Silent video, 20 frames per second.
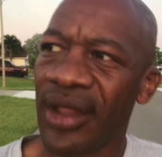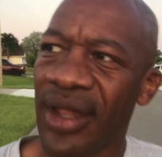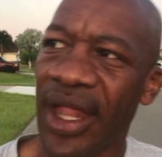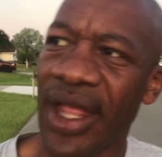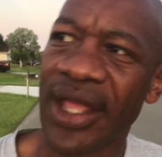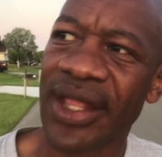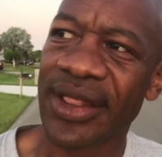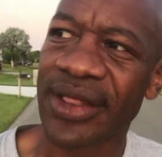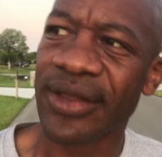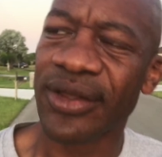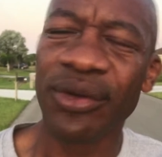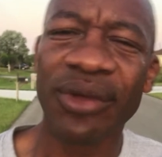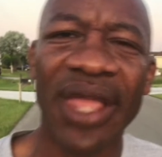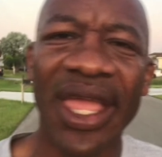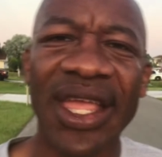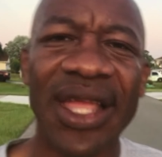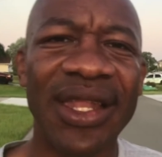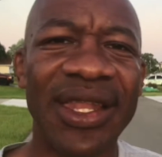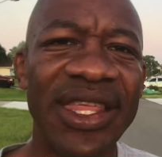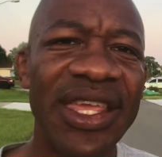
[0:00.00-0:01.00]
Like, you
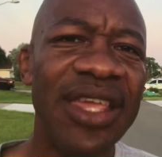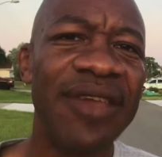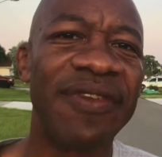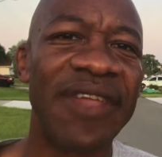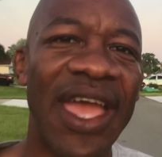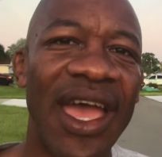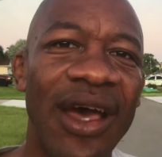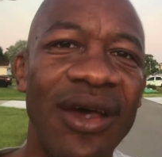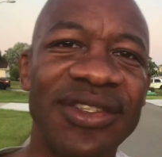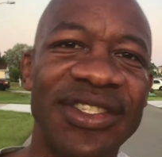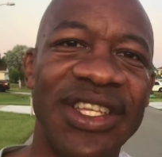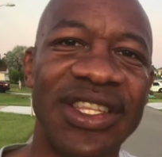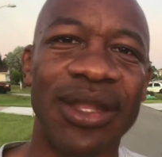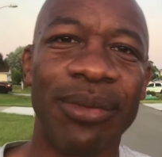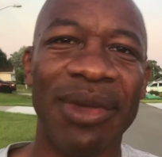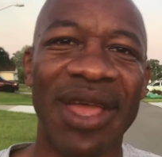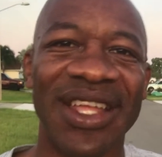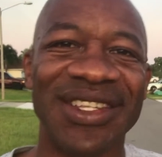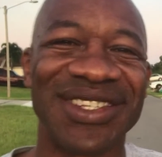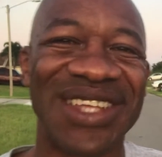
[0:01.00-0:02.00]
can't leave your house at
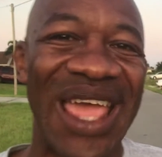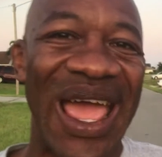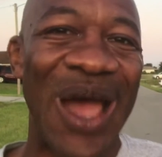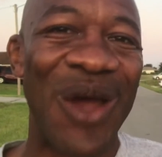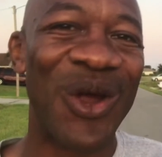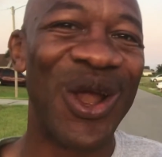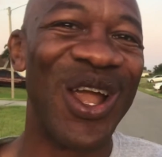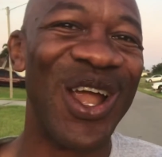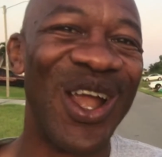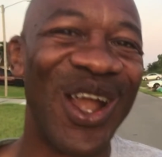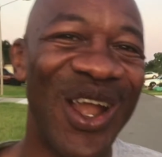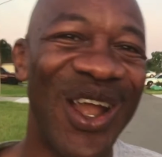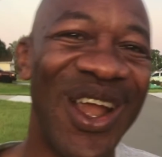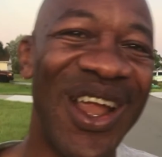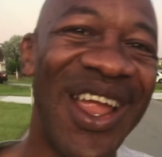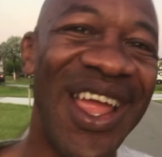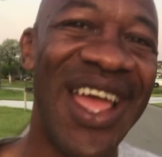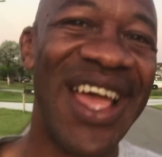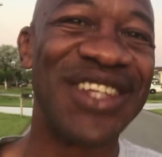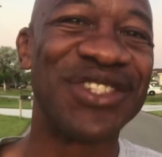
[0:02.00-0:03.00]
the magic hour
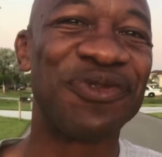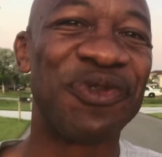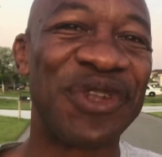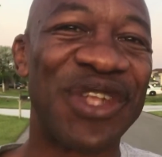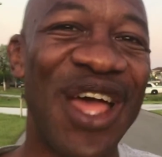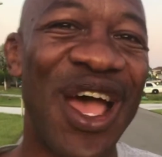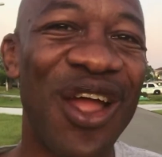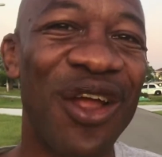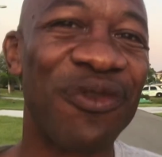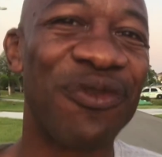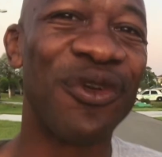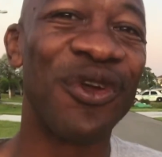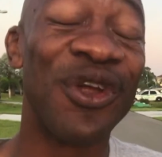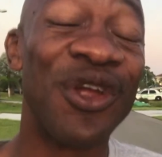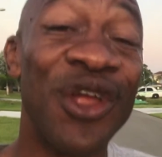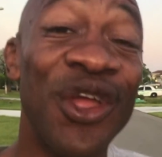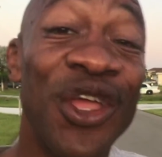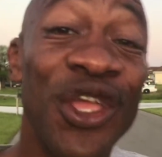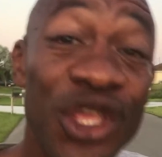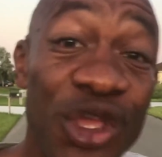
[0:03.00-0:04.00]
as a
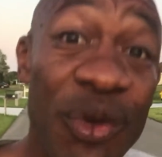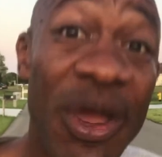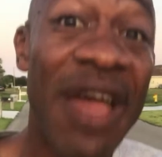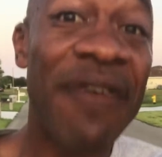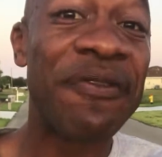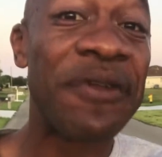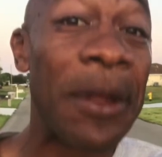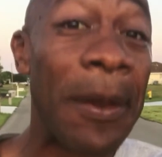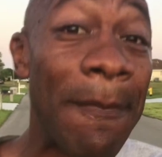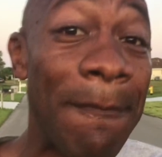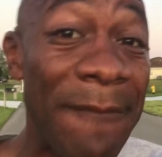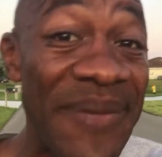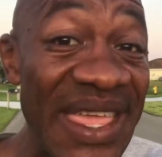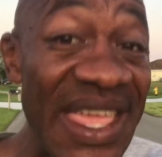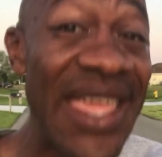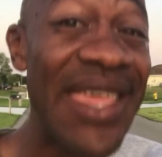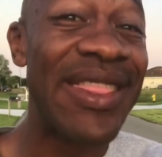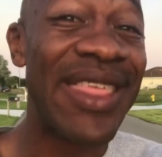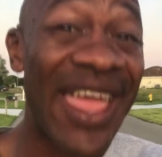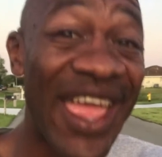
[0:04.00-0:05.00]
photographer. You have to
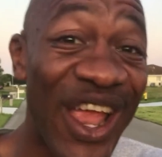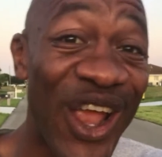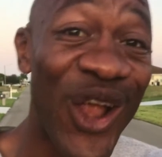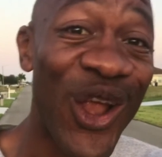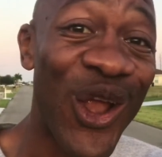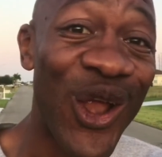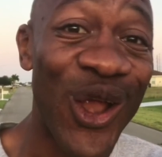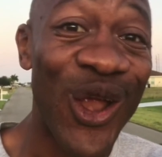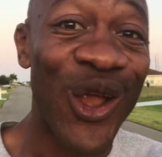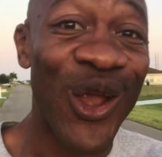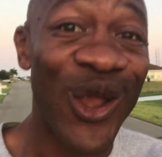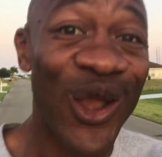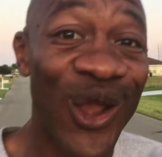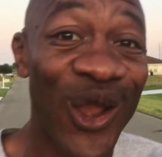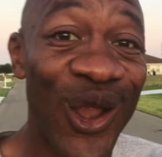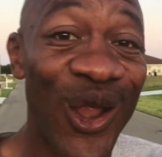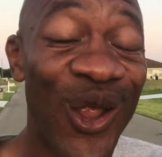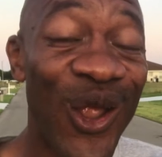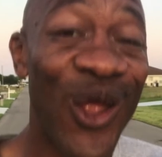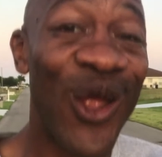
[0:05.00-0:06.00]
be there
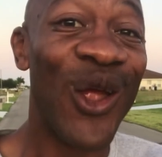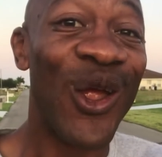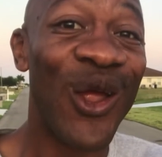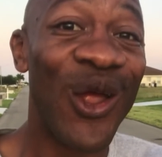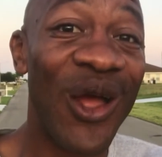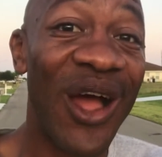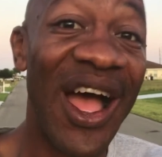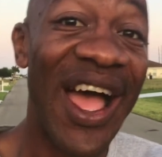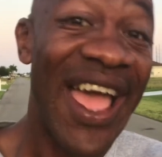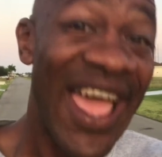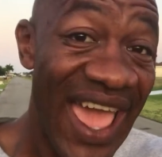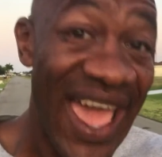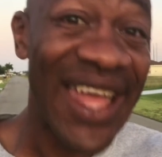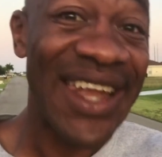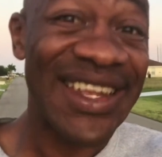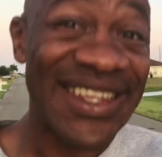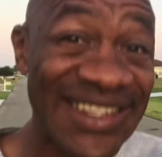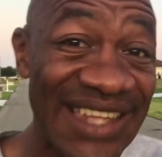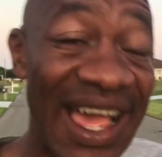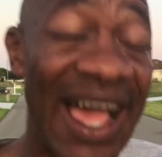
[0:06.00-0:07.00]

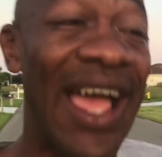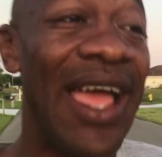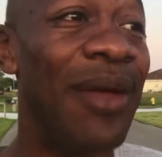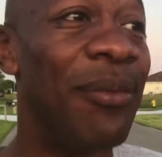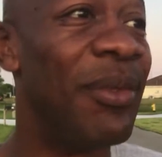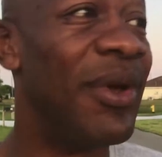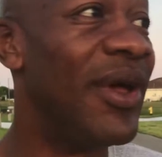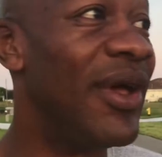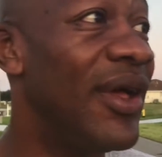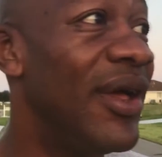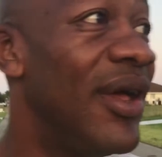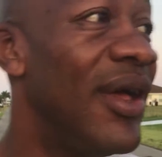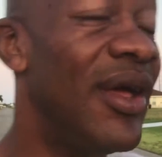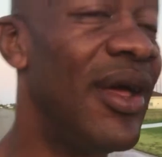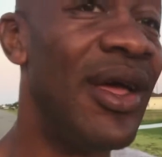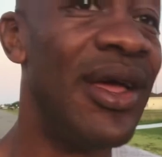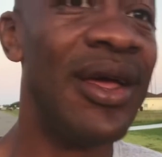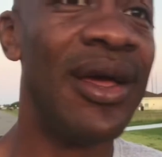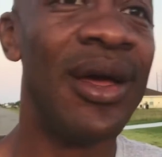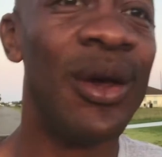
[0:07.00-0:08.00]
ahead of time
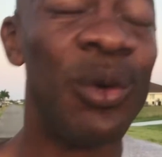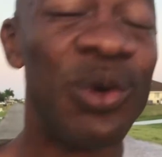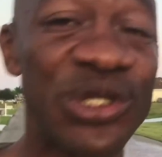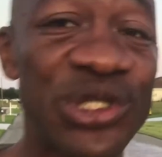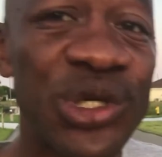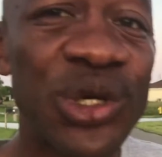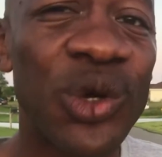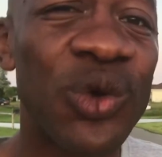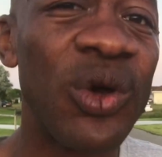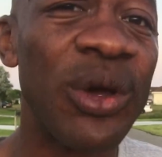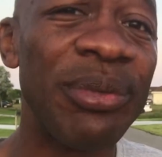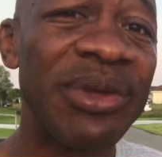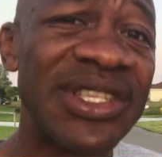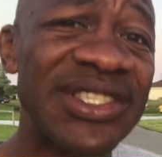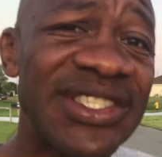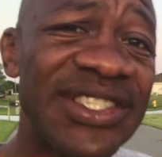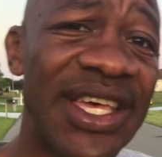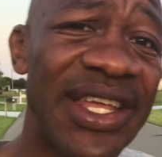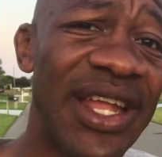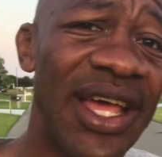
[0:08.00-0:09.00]
with your
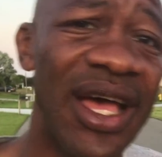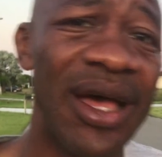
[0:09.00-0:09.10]
equipment set